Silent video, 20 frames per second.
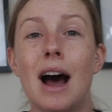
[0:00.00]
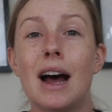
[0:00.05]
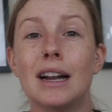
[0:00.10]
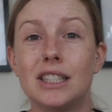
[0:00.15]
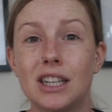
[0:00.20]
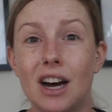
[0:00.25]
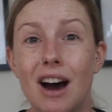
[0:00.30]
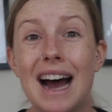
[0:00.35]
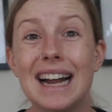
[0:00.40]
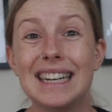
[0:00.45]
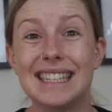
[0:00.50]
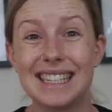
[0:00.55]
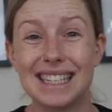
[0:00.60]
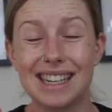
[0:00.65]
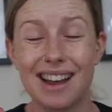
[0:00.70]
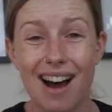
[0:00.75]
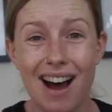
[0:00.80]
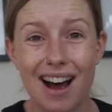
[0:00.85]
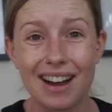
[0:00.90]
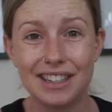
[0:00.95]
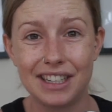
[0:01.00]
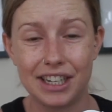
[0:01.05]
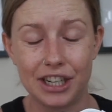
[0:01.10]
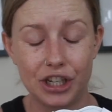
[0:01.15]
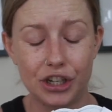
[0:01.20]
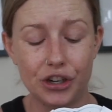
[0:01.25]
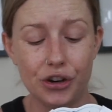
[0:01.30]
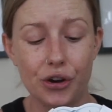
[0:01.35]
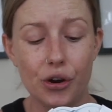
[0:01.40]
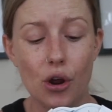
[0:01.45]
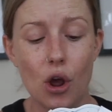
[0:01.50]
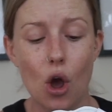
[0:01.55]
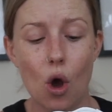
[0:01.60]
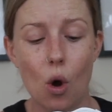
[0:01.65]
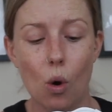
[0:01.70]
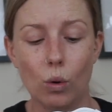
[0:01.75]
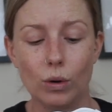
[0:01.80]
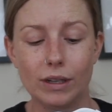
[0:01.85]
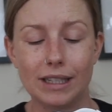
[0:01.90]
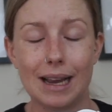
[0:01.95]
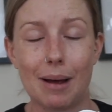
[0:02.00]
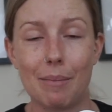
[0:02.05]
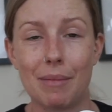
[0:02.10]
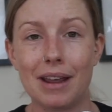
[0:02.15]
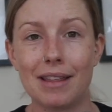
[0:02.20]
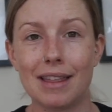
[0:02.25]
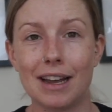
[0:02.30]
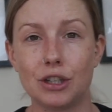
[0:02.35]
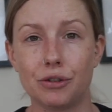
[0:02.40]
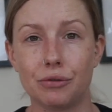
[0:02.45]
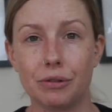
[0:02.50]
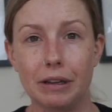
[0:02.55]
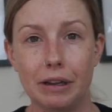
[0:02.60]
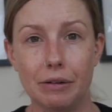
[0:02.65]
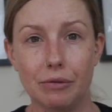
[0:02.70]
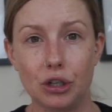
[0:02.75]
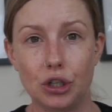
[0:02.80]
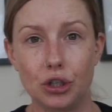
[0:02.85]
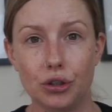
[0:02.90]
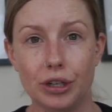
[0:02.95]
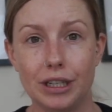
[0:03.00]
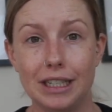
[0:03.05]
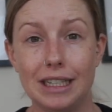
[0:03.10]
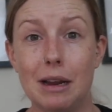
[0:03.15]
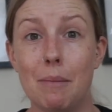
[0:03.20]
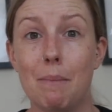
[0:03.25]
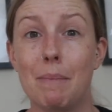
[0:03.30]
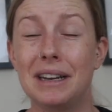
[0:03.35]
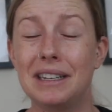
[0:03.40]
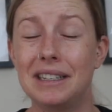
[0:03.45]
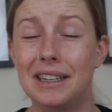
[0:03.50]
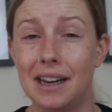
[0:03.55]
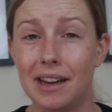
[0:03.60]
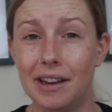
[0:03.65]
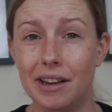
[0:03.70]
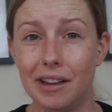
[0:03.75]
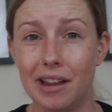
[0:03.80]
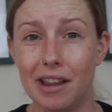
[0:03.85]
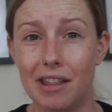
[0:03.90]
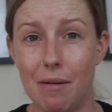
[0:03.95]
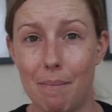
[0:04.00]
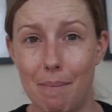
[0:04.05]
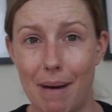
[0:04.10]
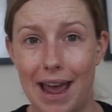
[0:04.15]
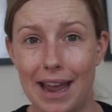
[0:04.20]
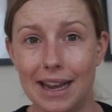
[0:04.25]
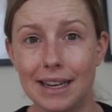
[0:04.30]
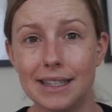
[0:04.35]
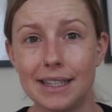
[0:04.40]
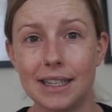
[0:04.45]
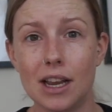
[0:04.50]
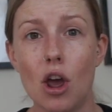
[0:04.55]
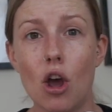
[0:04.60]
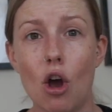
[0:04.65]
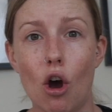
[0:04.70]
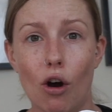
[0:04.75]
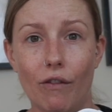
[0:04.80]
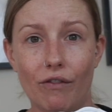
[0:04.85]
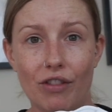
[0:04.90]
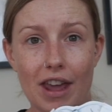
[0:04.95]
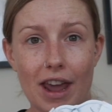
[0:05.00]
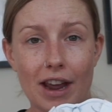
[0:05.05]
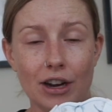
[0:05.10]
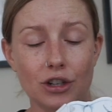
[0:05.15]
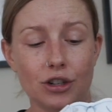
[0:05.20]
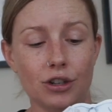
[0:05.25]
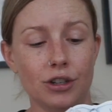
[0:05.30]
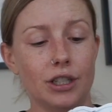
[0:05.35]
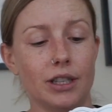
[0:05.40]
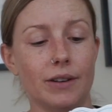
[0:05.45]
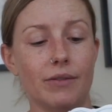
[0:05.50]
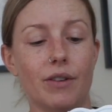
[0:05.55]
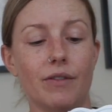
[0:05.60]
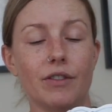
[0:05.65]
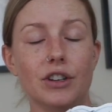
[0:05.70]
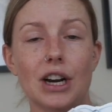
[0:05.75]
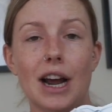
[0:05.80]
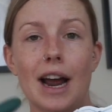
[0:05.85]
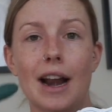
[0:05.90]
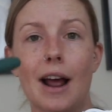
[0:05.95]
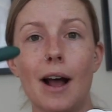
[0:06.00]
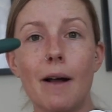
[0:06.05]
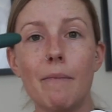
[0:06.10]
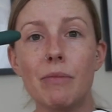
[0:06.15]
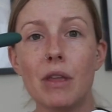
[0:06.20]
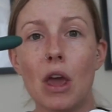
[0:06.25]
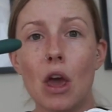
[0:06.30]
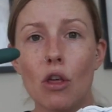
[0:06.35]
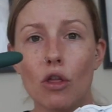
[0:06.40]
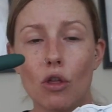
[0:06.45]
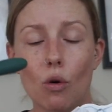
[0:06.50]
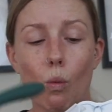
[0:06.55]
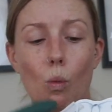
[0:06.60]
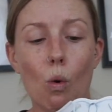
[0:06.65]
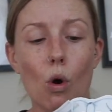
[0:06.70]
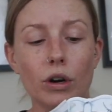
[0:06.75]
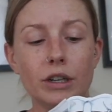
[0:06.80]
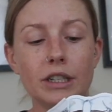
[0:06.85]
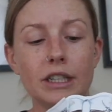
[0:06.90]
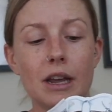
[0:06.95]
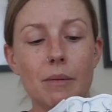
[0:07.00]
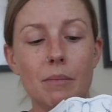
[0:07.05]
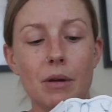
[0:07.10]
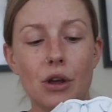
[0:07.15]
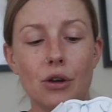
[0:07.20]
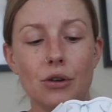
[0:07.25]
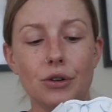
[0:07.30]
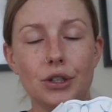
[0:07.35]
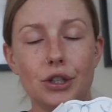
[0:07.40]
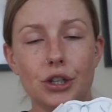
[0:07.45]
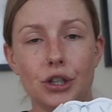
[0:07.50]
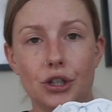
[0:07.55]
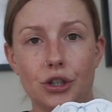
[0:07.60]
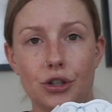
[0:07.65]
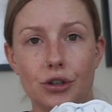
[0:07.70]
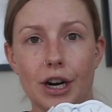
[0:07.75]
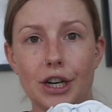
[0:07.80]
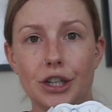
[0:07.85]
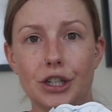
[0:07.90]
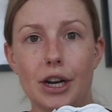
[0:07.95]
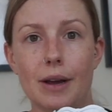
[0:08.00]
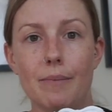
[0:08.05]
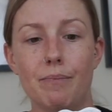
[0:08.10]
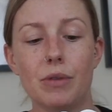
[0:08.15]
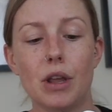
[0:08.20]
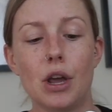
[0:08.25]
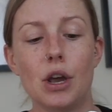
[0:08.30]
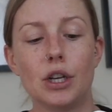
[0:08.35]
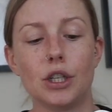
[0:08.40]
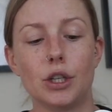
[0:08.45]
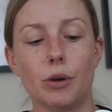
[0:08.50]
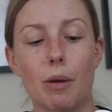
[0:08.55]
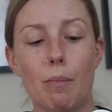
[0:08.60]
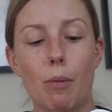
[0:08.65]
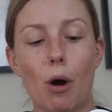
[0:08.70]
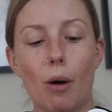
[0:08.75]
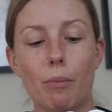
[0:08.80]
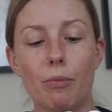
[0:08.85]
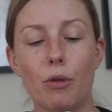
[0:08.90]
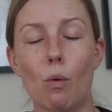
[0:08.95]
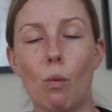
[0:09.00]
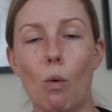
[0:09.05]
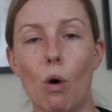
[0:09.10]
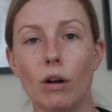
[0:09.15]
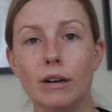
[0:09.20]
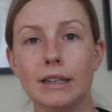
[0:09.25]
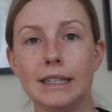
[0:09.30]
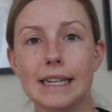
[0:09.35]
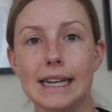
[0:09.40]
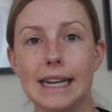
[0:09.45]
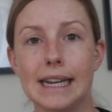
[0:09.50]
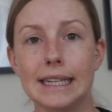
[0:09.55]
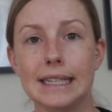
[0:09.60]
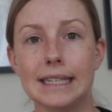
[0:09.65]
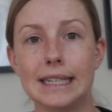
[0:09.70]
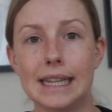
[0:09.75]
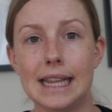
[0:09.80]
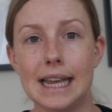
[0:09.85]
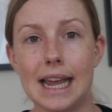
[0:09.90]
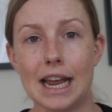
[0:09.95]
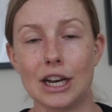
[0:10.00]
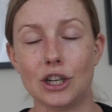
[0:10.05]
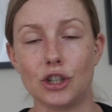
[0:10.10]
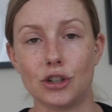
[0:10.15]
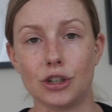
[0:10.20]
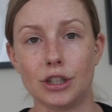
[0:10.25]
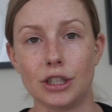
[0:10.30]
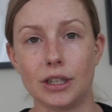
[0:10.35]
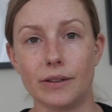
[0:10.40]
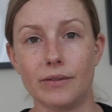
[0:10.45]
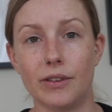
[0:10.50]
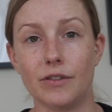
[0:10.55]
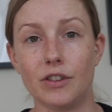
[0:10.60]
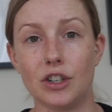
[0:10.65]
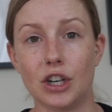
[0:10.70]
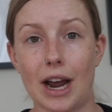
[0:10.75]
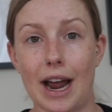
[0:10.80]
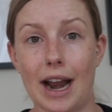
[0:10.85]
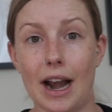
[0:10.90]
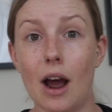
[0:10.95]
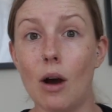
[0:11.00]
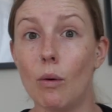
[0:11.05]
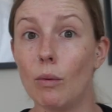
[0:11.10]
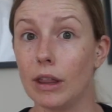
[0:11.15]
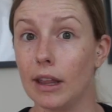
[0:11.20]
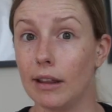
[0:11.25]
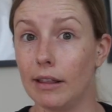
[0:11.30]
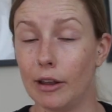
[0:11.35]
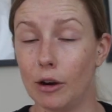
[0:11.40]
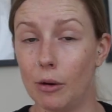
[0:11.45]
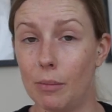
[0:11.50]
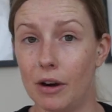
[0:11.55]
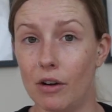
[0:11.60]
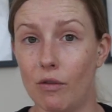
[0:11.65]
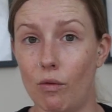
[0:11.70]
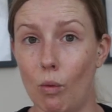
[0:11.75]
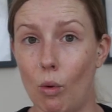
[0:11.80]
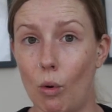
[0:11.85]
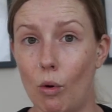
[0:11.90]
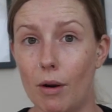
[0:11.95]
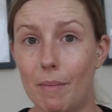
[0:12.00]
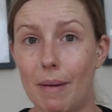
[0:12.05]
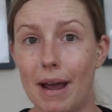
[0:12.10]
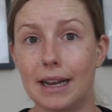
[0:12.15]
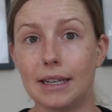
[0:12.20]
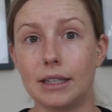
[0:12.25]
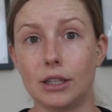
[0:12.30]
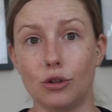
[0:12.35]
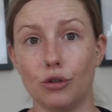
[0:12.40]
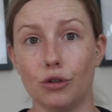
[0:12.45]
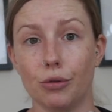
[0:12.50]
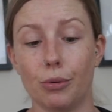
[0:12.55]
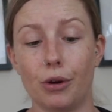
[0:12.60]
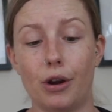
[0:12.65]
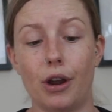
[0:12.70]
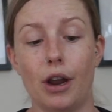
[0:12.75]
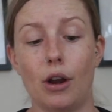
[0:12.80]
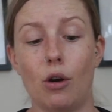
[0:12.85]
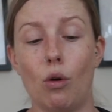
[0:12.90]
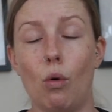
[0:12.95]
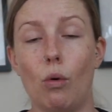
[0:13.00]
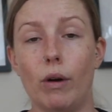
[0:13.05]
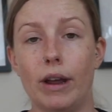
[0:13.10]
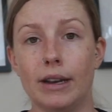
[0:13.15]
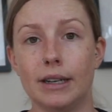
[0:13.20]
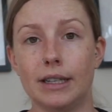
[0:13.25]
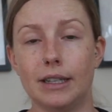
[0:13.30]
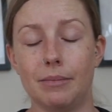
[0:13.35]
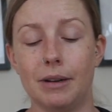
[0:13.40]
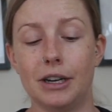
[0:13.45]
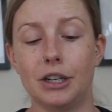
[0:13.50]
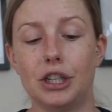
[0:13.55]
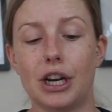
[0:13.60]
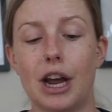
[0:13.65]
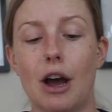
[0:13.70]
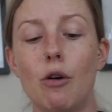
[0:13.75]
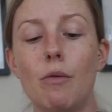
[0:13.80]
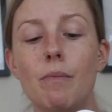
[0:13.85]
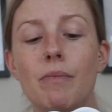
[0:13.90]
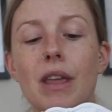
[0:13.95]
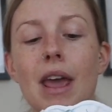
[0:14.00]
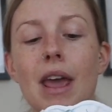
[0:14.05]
tight scar tissue or something that's really restricting particularly the base of the entrance of the vagina, the wand can be used to stretch it. So we pop the wand into the entrance of the vagina with a little bit of water-based lubricant or intimate gel,